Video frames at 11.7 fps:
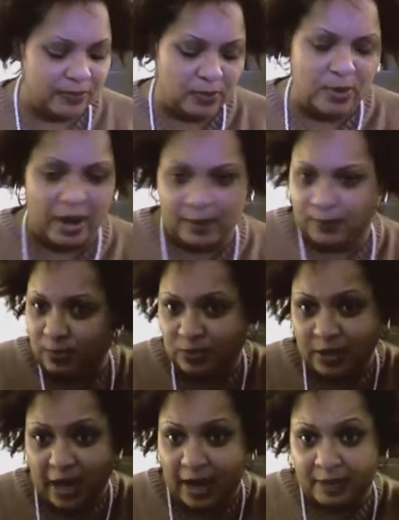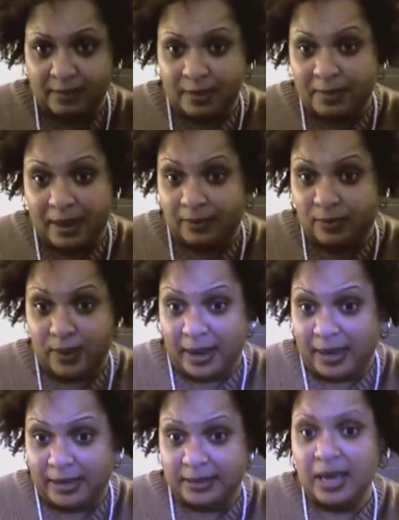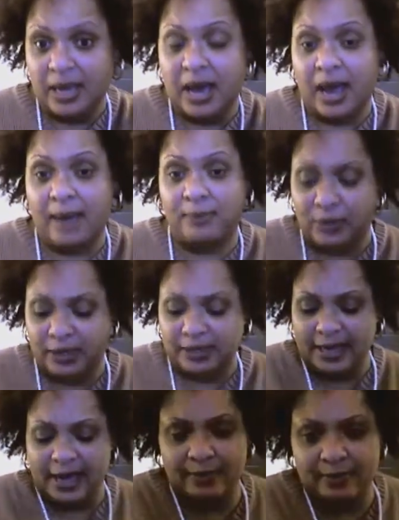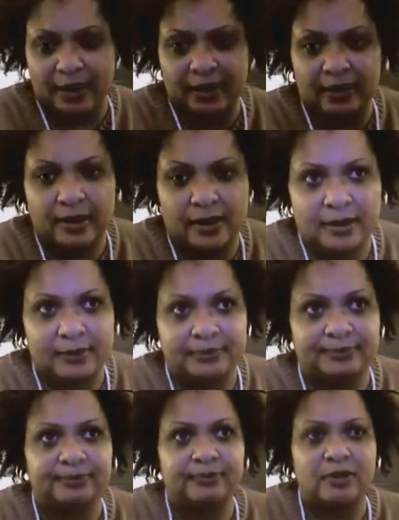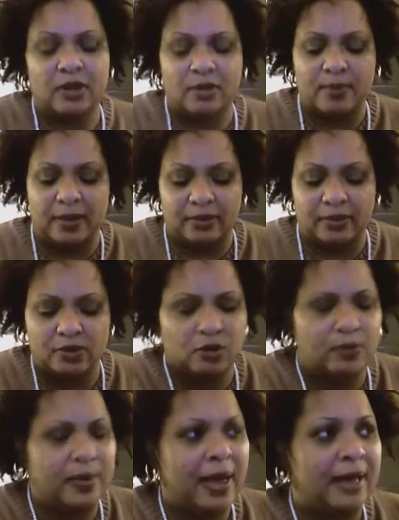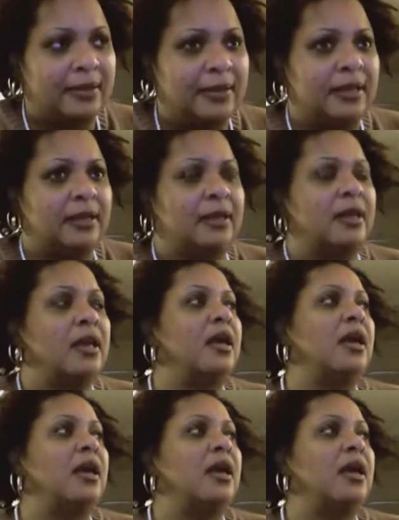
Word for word: when I document my weight, I put it down in my um, you know, my little notepad thing.